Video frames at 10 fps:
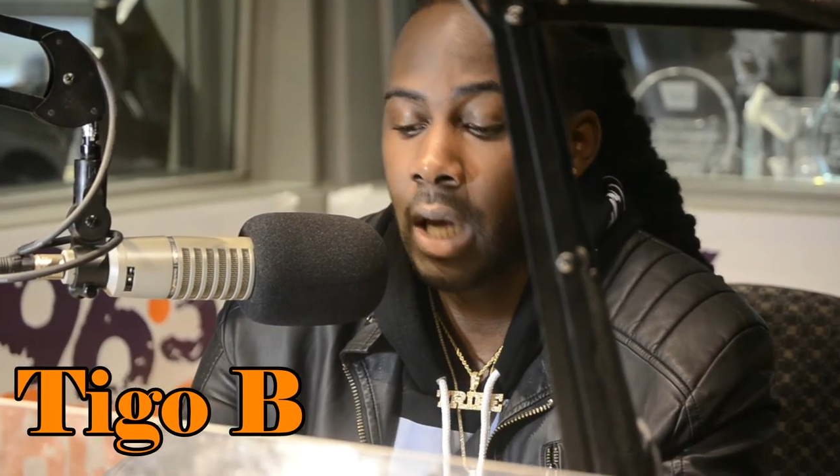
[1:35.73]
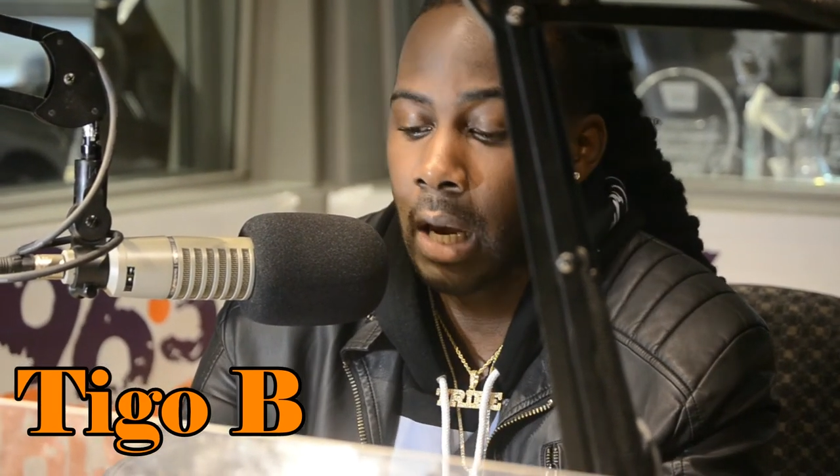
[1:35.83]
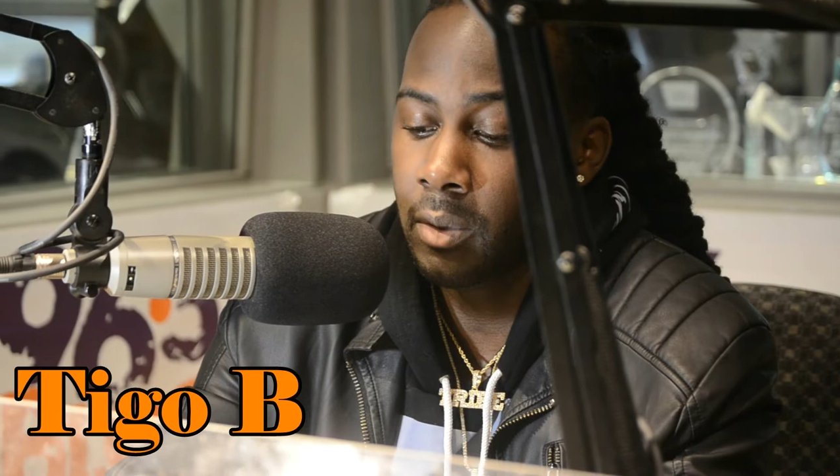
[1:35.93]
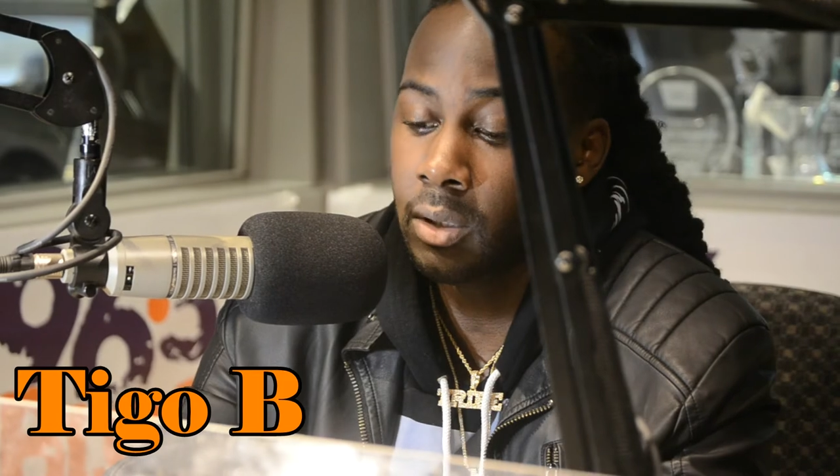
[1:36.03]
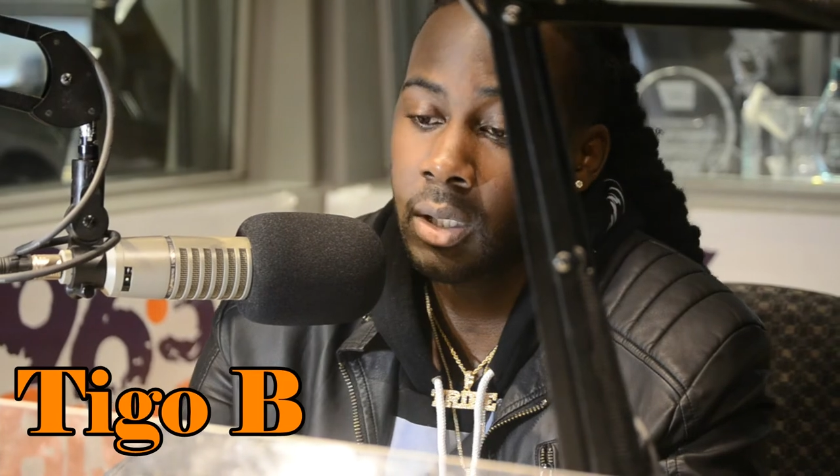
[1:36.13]

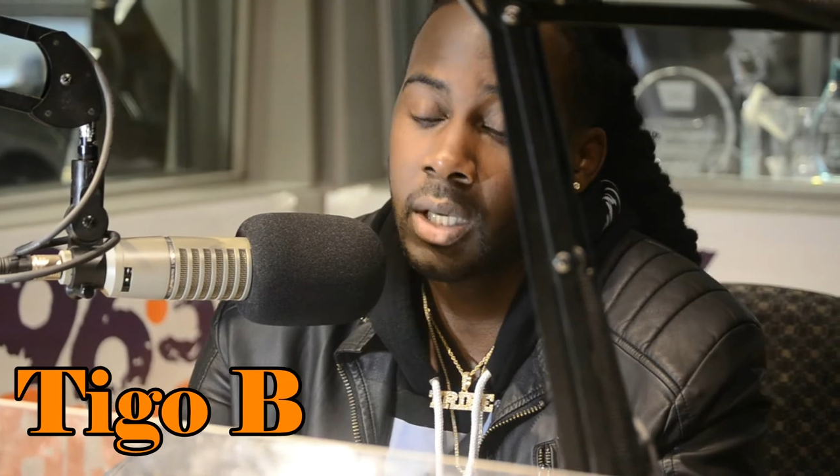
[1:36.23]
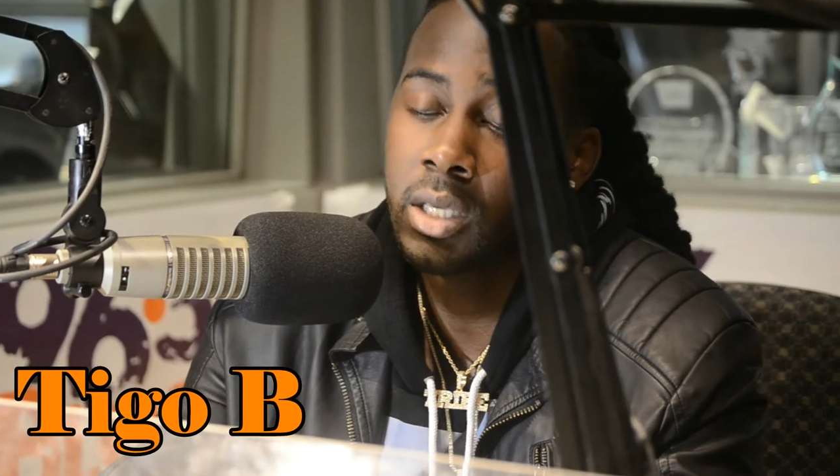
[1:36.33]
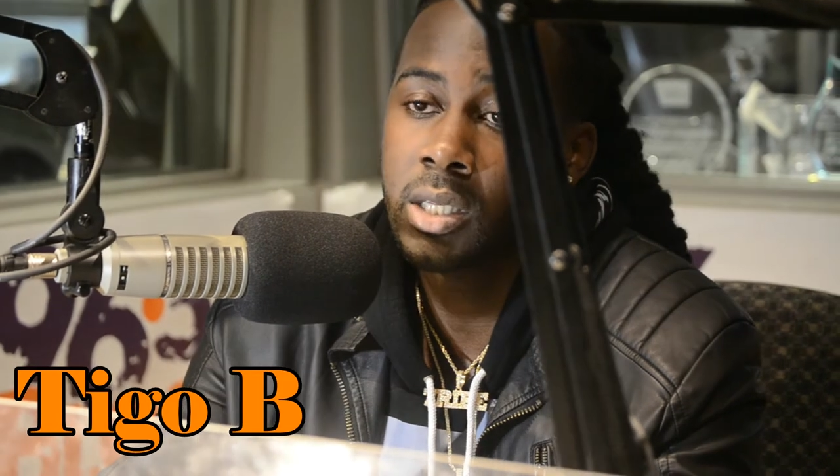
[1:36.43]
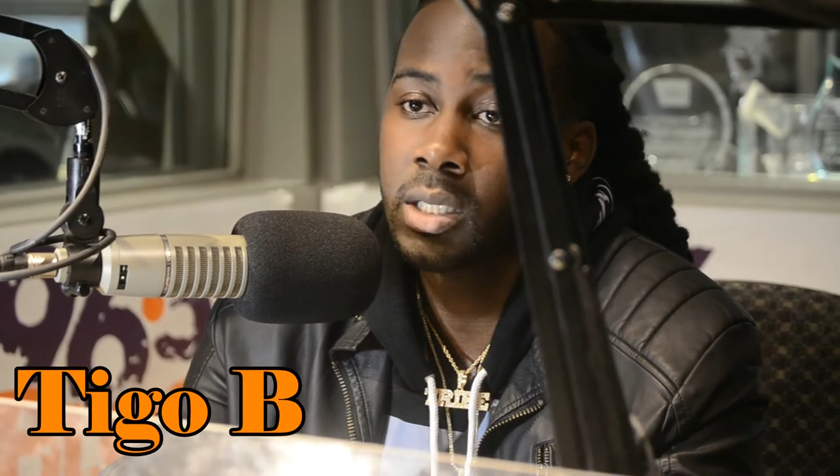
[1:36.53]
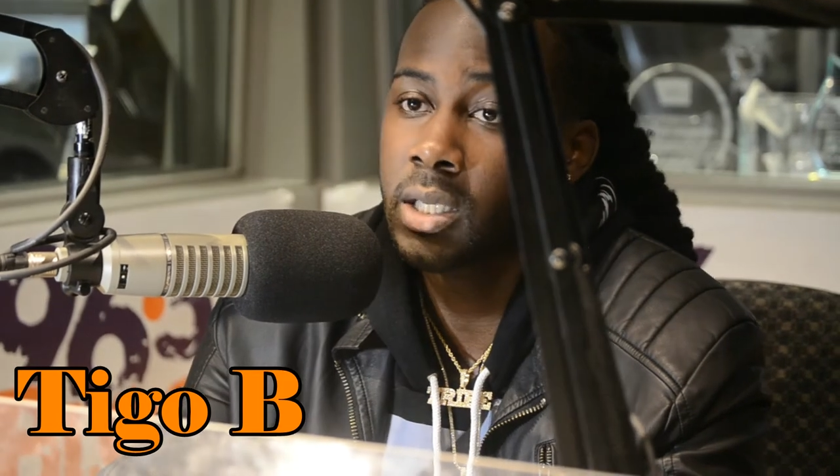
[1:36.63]
I'm either hitting
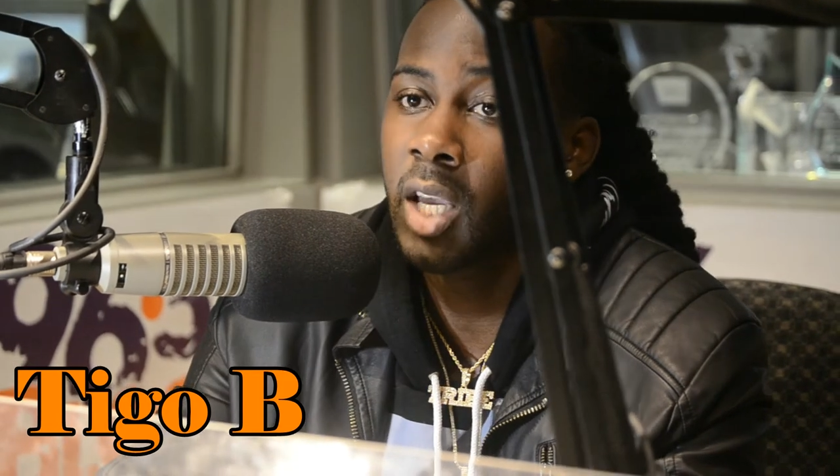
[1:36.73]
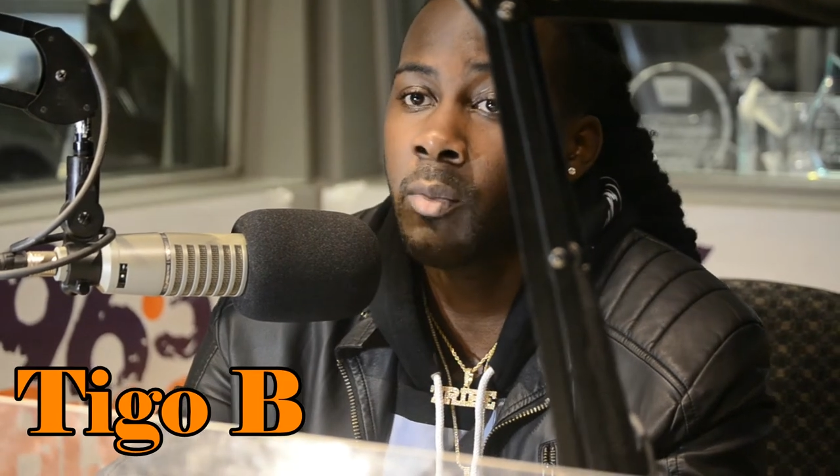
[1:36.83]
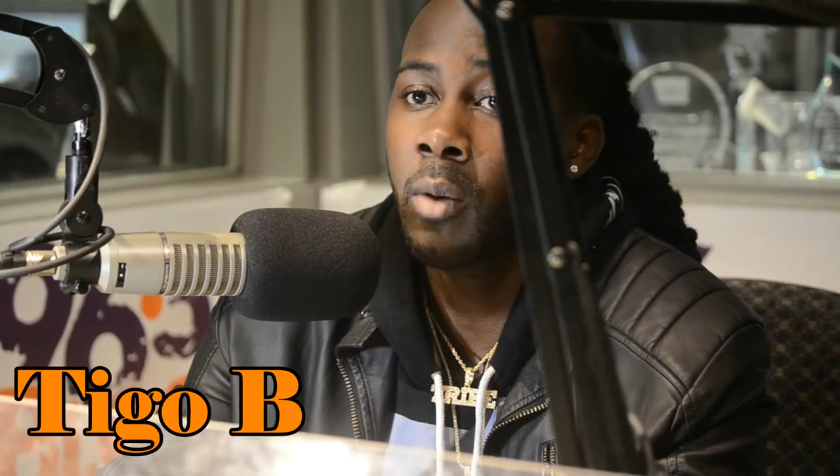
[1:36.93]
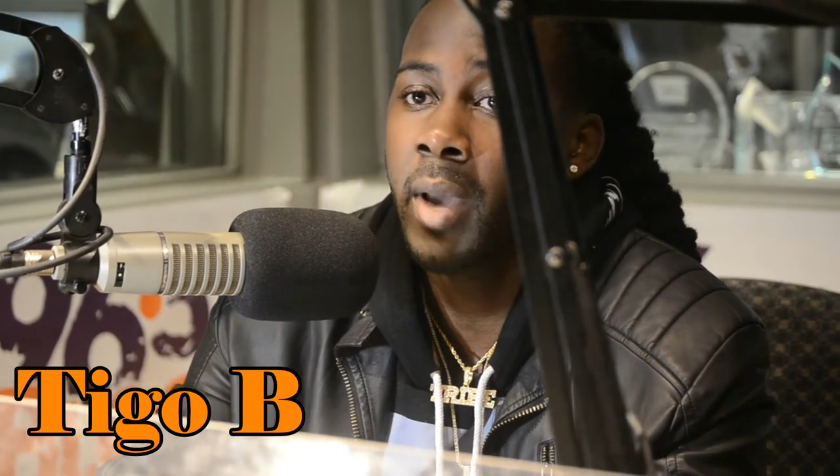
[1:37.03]
Shazam or I'm